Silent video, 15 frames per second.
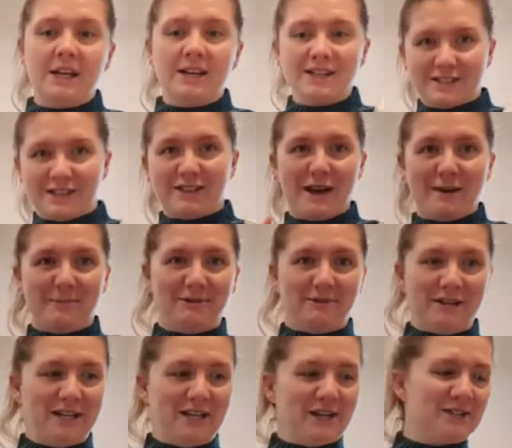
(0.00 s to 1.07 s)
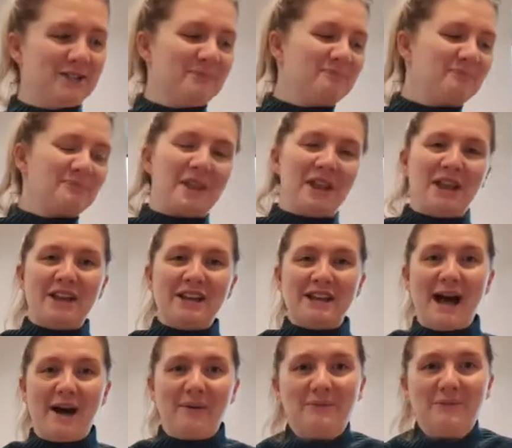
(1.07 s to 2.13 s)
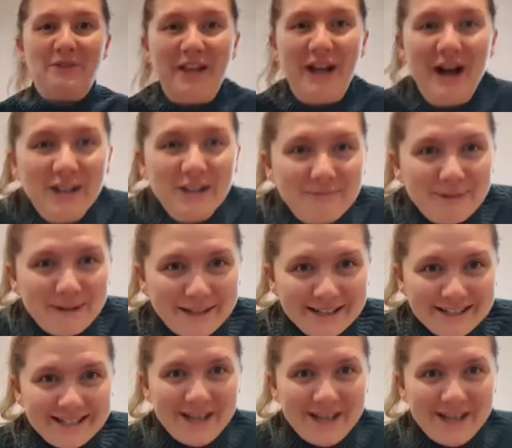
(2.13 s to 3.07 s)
So that'll be really good. Now, the other plants that